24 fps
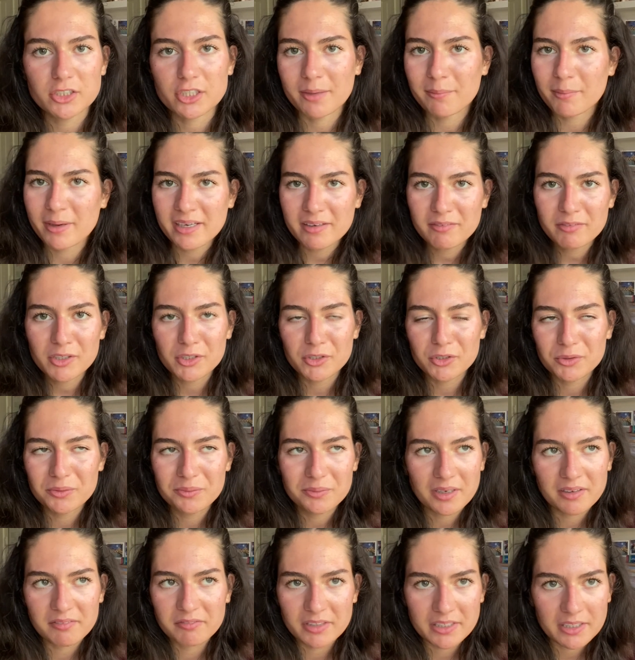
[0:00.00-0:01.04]
I might even do
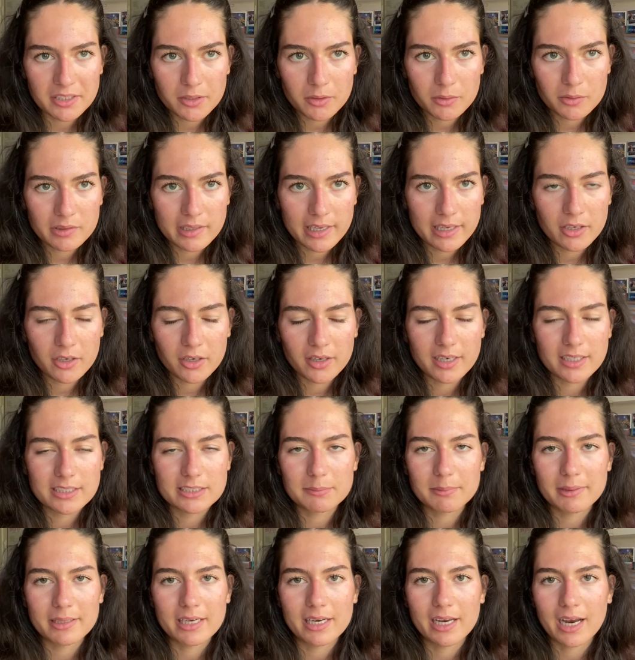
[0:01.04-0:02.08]
a video later
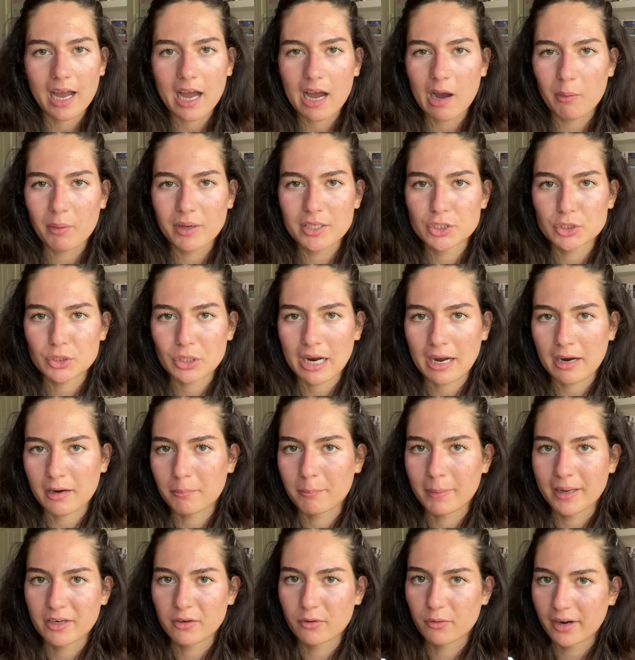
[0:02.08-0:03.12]
explaining how I track
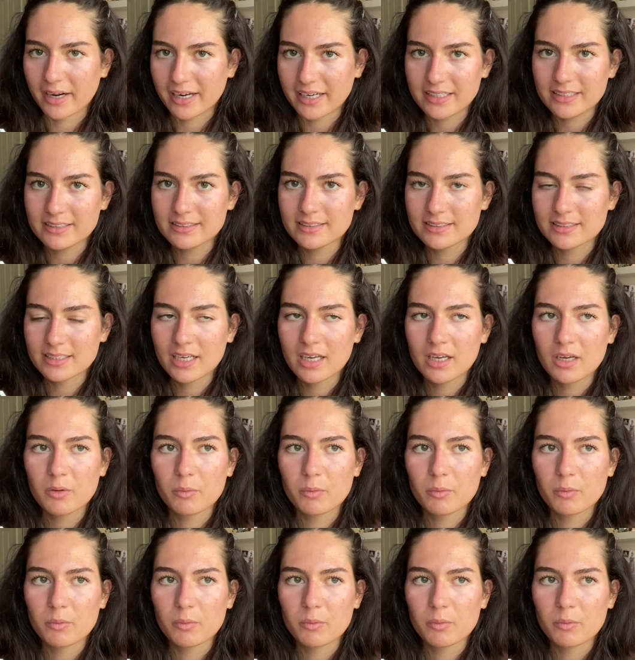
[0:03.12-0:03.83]
my grades